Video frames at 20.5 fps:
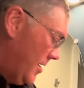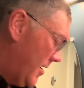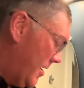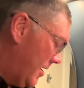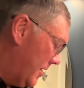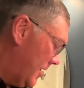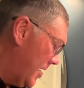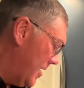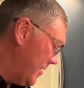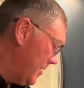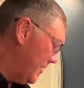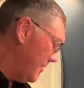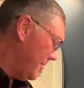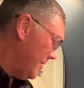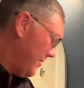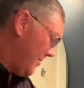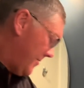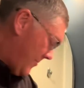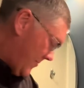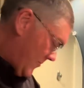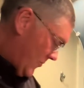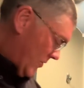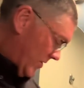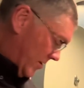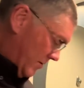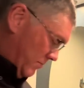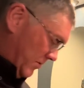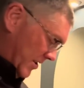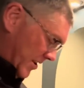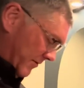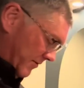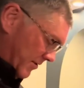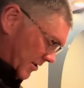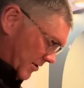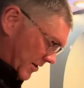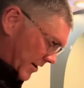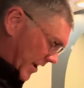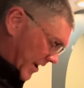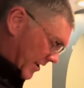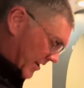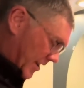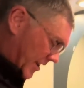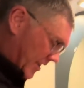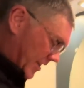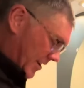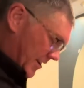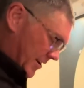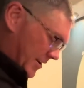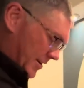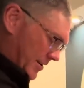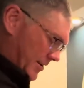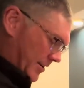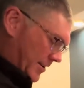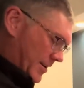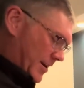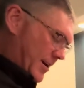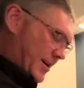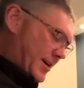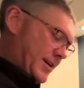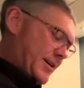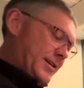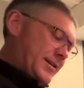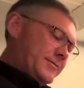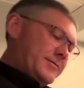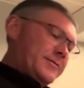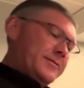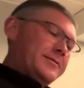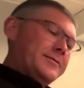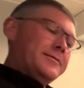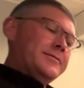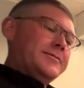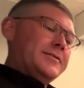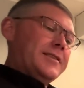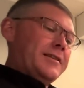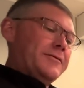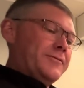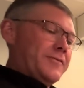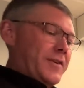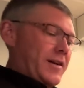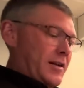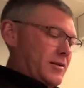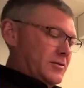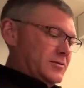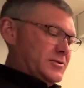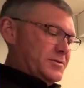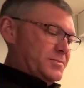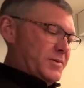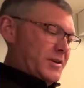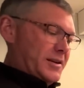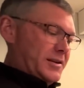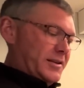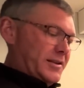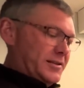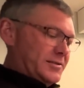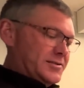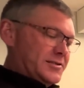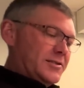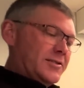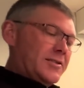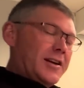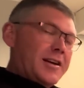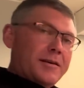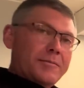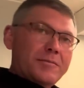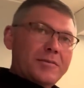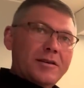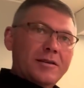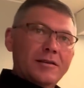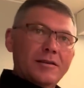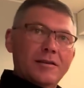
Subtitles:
and then, would you believe it or not, I had a guy that follows me on Instagram